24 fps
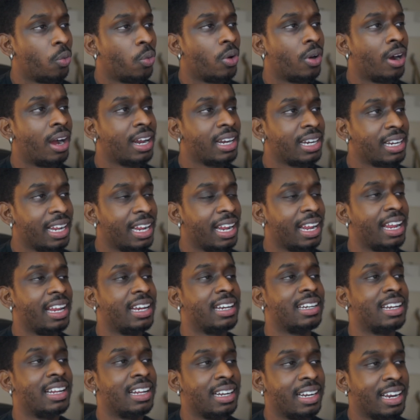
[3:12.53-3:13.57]
What
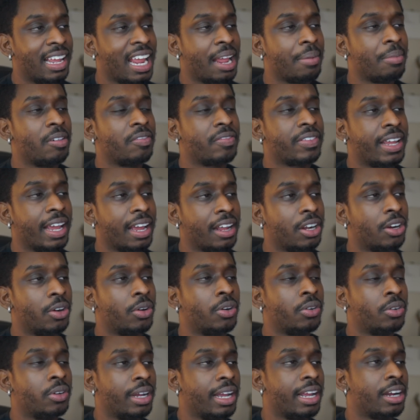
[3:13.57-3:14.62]
in the name of
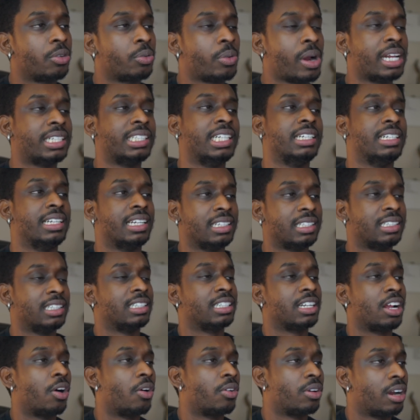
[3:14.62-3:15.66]
ghetto and wretchedness is
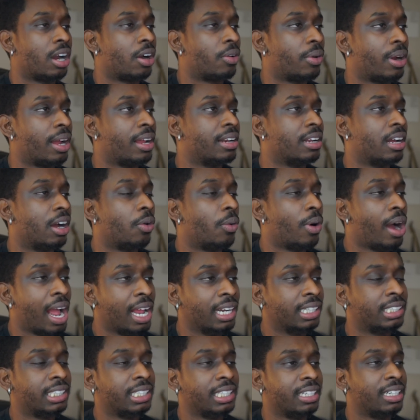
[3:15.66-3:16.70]
going on right now? Why
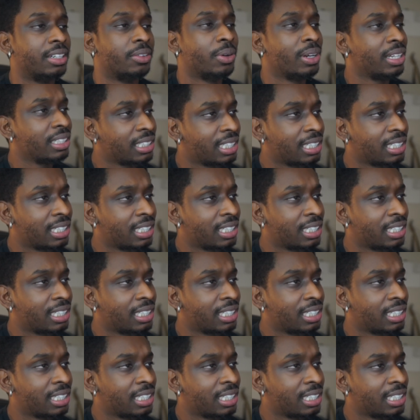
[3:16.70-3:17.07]
is she, what?